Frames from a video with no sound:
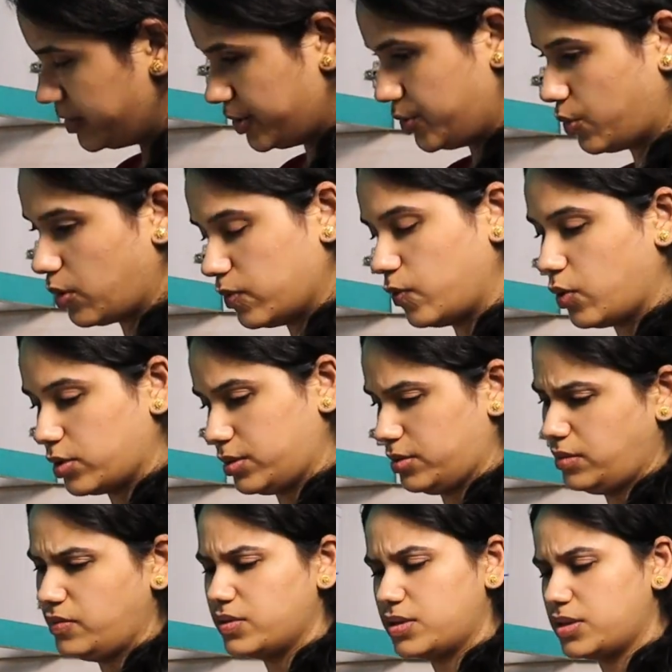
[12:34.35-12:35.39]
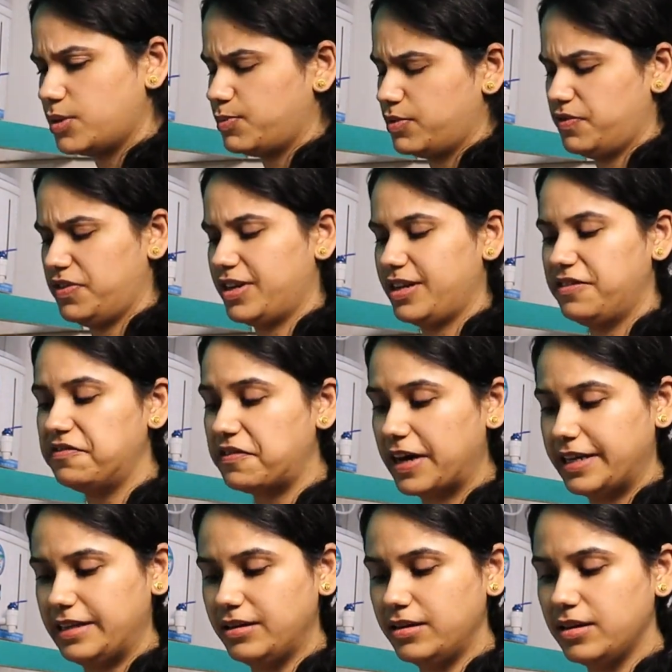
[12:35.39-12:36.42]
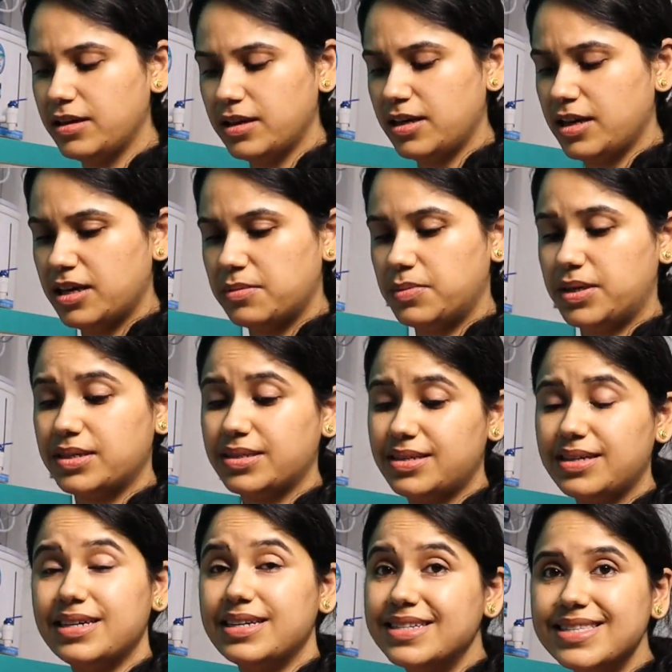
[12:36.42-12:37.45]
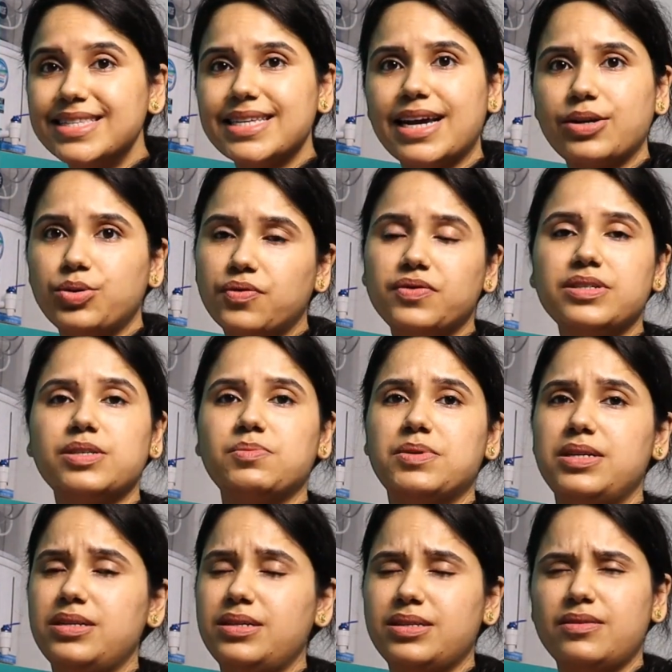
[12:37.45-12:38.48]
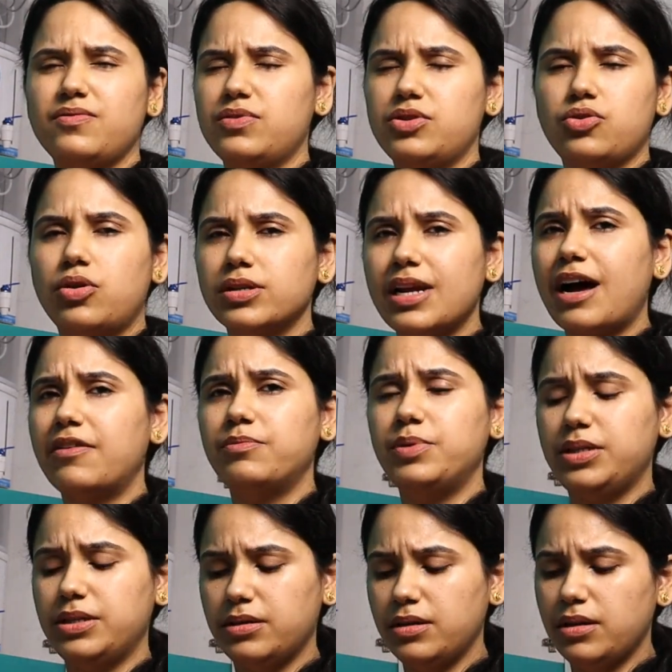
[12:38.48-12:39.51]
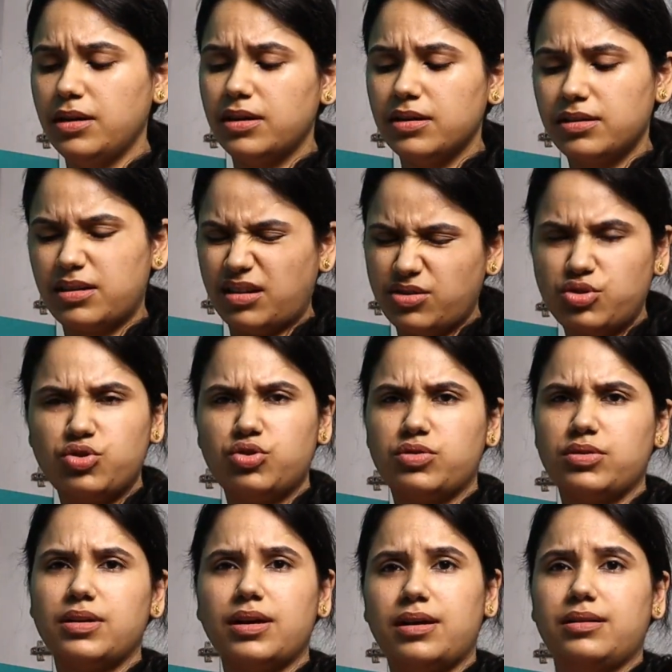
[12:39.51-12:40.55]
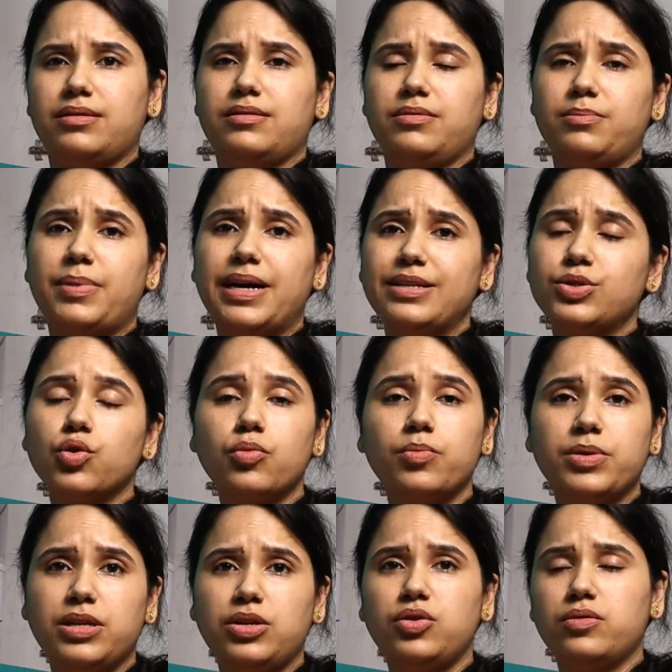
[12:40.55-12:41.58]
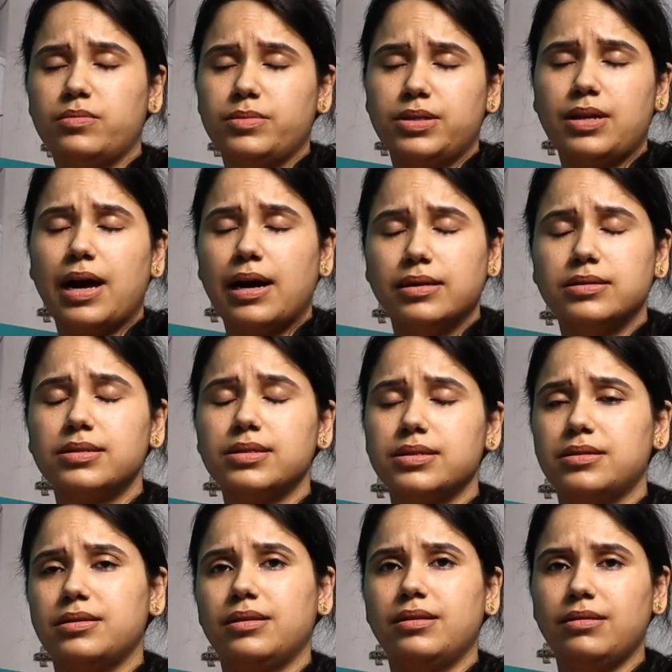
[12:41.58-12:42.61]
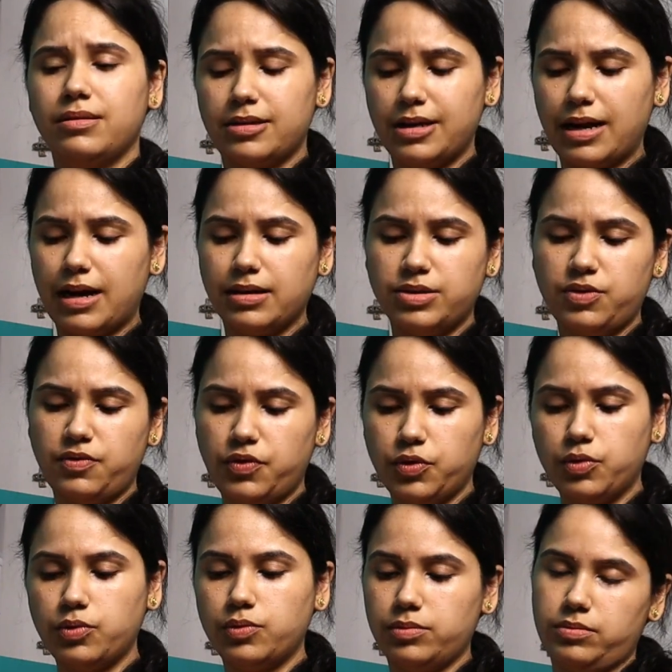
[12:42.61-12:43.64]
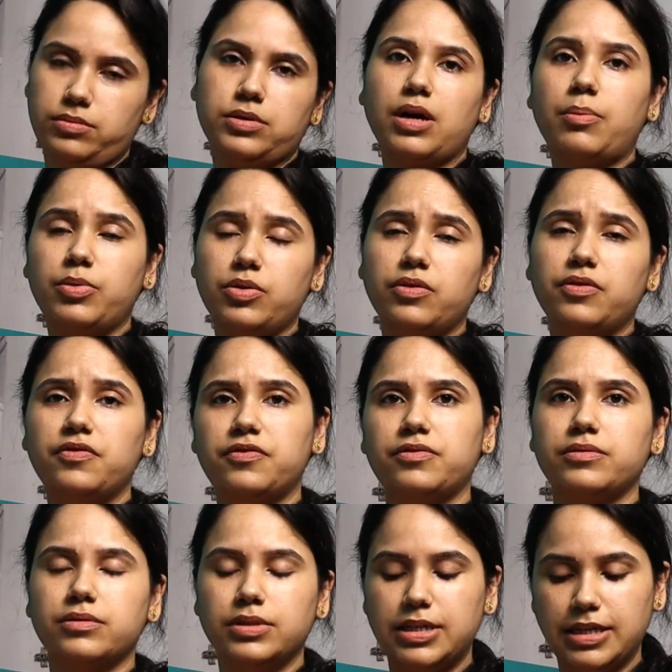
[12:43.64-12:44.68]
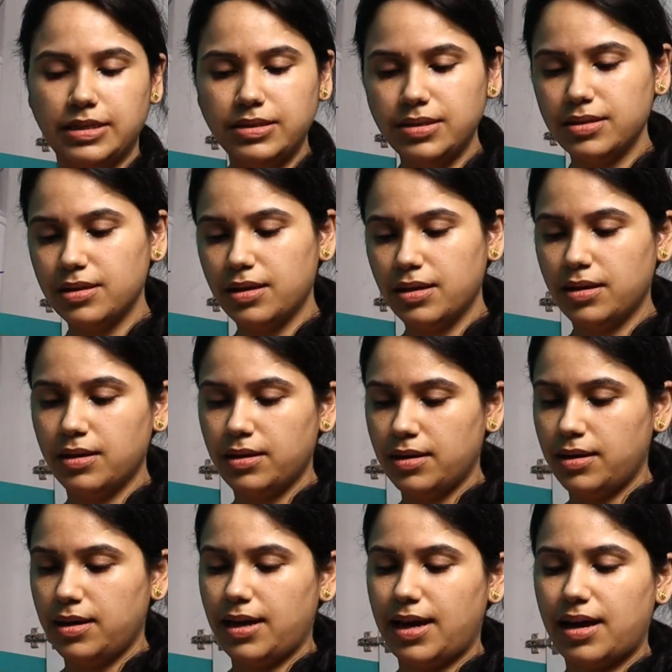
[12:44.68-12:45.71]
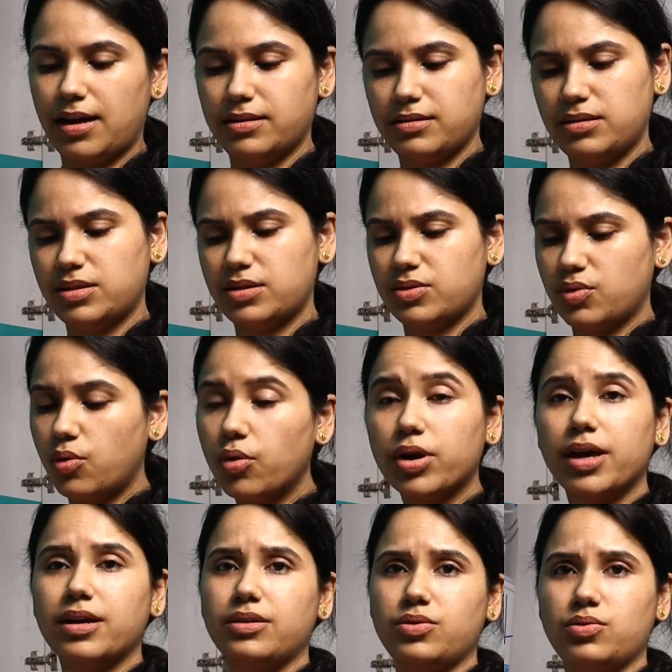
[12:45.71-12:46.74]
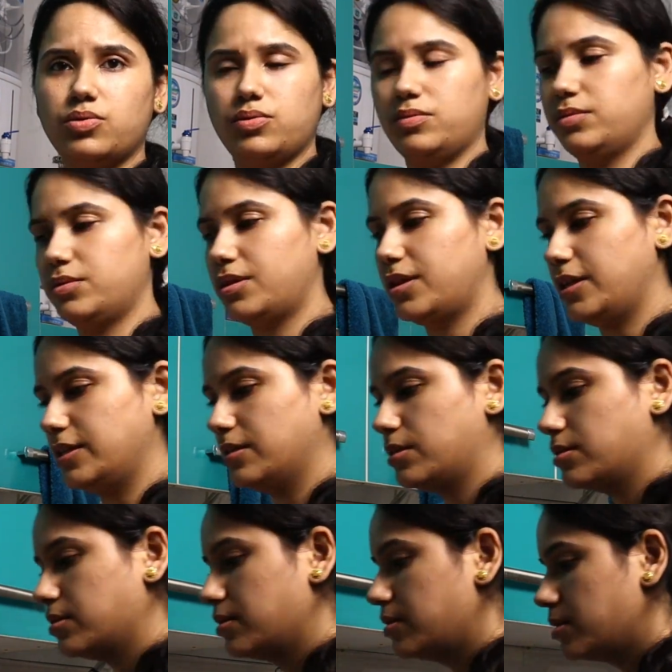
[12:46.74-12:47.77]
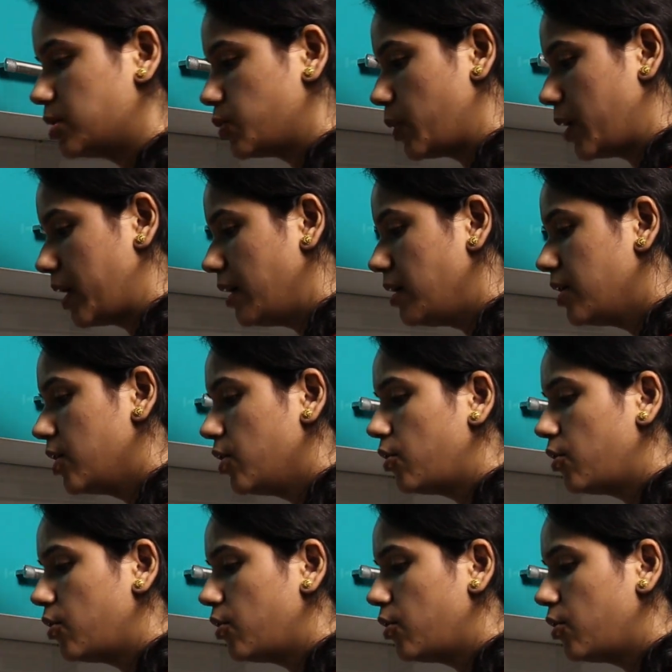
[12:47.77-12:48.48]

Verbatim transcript: Dettol water, which is perfectly fine because the inside of this medicine will not have been touched uh, by so many human hands in the last few couple of days, and it's okay to clean it this way